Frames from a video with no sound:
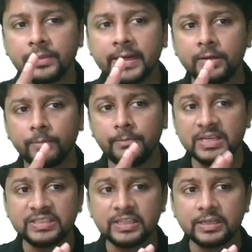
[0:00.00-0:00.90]
that
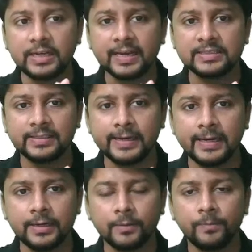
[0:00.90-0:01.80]
basic tax
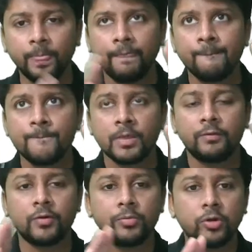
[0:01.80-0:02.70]
rate
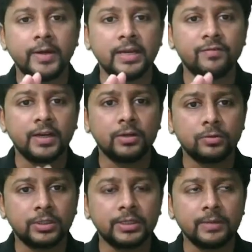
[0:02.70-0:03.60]
from 25 to
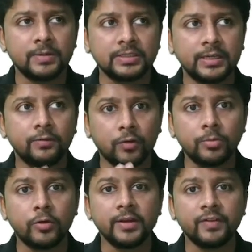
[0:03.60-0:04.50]
30%,
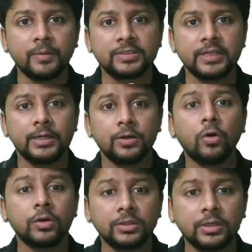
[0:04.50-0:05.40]
from 25%
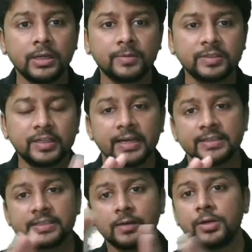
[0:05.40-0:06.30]
or 30%
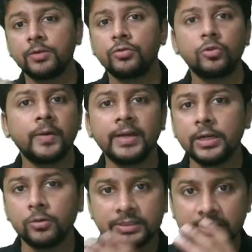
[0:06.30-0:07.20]
has come down to
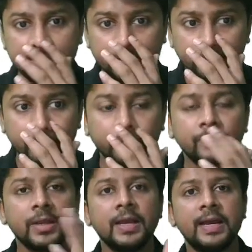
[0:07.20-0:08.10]
22%.
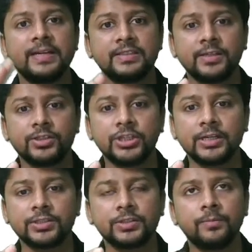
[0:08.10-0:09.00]
And
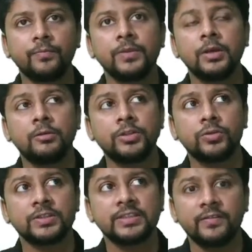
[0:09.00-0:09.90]
surcharge, which
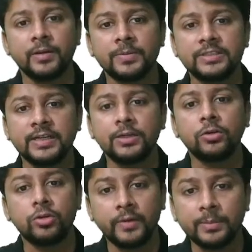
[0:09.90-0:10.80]
was 7%
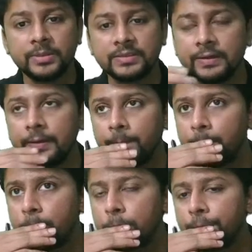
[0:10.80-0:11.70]
or 12%,
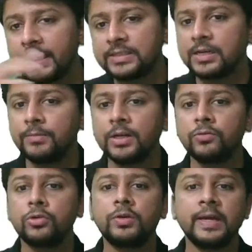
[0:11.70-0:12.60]
has come
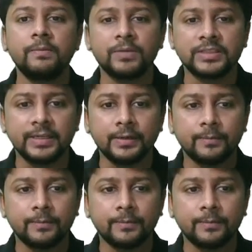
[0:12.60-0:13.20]
down to 10%.